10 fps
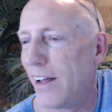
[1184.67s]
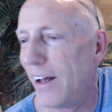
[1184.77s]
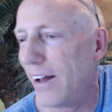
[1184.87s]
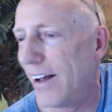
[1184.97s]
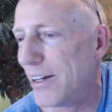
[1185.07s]

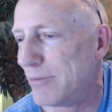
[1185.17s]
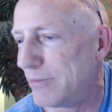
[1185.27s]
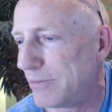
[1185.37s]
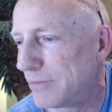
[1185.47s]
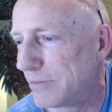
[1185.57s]

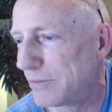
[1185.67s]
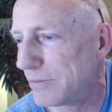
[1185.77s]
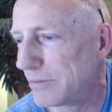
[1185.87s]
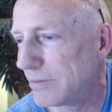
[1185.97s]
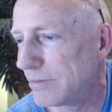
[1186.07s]

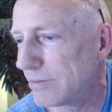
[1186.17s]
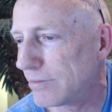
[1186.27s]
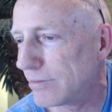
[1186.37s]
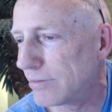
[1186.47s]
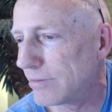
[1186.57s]

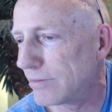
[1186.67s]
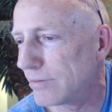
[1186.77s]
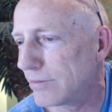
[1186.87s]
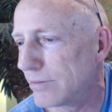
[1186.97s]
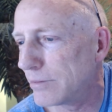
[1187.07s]

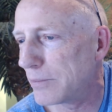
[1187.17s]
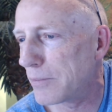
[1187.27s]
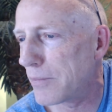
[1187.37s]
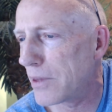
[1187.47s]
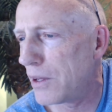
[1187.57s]

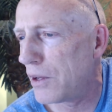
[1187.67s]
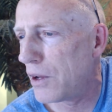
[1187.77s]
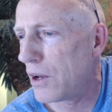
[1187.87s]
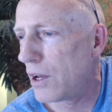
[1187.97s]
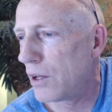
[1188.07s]

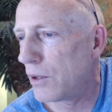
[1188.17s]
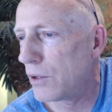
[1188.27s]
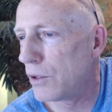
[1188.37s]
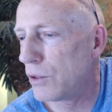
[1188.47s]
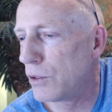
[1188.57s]

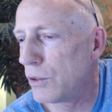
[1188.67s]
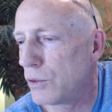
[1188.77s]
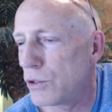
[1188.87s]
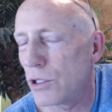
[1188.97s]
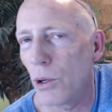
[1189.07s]

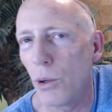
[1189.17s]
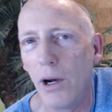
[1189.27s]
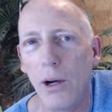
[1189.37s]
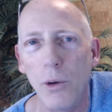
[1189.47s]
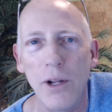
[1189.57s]
So
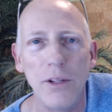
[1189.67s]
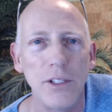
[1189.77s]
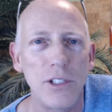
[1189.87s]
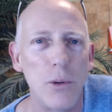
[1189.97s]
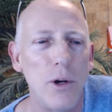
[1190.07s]
one of the
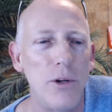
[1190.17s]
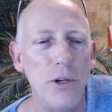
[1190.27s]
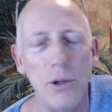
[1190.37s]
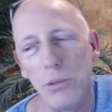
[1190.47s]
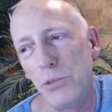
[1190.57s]
things I wanted to
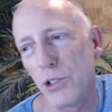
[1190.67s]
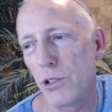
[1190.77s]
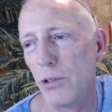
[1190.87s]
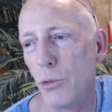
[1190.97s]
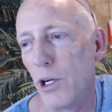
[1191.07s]
do, just
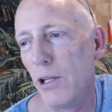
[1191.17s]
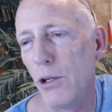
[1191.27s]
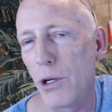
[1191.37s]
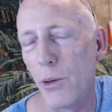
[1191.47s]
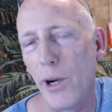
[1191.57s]
when I
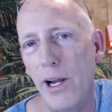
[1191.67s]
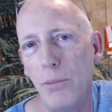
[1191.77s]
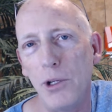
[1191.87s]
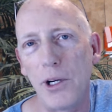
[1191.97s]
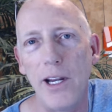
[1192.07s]
look away,
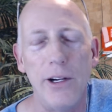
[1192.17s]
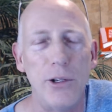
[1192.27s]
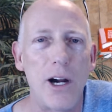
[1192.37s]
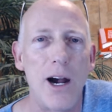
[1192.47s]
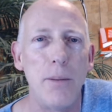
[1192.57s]
I'm looking at your
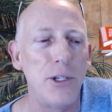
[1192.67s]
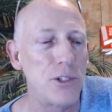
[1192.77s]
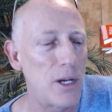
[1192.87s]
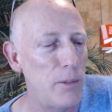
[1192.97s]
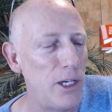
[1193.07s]
comments
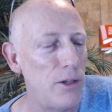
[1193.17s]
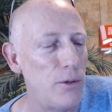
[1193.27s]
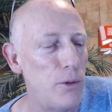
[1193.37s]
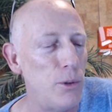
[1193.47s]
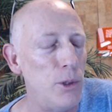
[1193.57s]
coming in
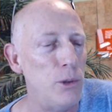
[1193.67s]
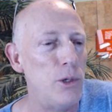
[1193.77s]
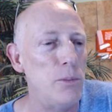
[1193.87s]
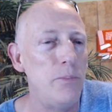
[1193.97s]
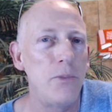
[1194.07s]
through
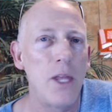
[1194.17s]
YouTube.